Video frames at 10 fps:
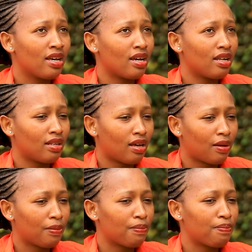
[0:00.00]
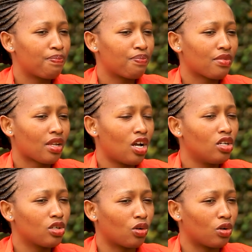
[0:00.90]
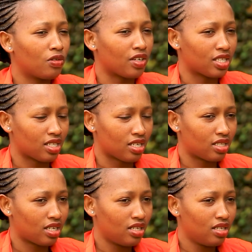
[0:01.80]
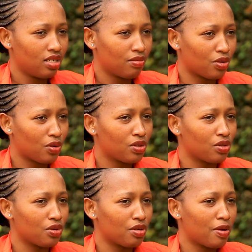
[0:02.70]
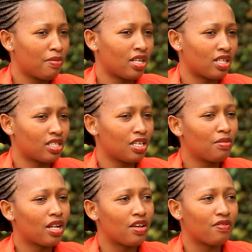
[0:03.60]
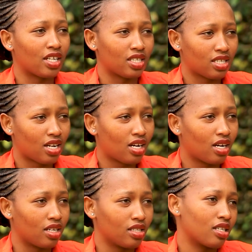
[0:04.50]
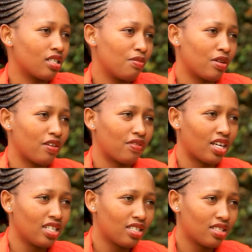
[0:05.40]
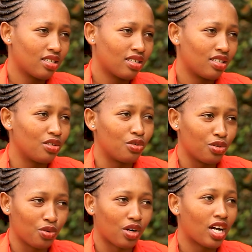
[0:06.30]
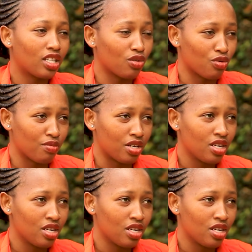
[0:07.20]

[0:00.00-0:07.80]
And I also got frustrated because you remember the same knife that struck her is the same knife that you know cut through me.